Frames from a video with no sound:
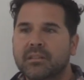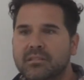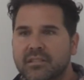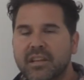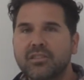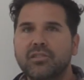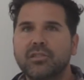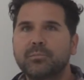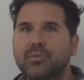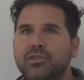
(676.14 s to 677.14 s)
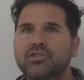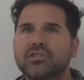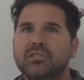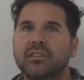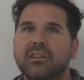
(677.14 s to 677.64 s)
continue to
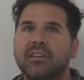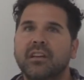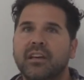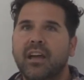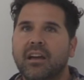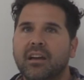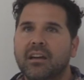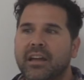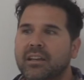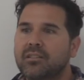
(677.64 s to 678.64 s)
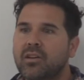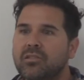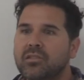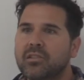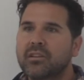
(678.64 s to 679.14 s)
push any
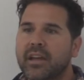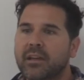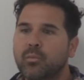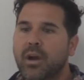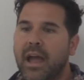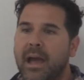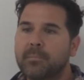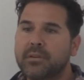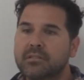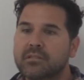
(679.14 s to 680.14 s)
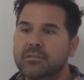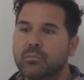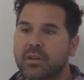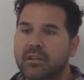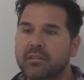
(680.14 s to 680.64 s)
longer. And what happens
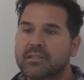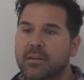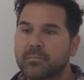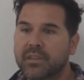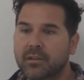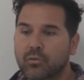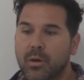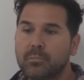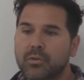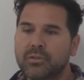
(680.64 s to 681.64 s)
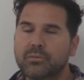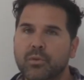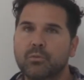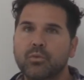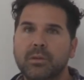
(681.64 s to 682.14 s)
when something crumbles?
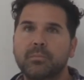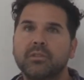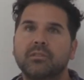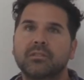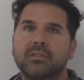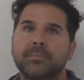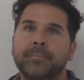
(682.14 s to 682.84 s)
We rebuild.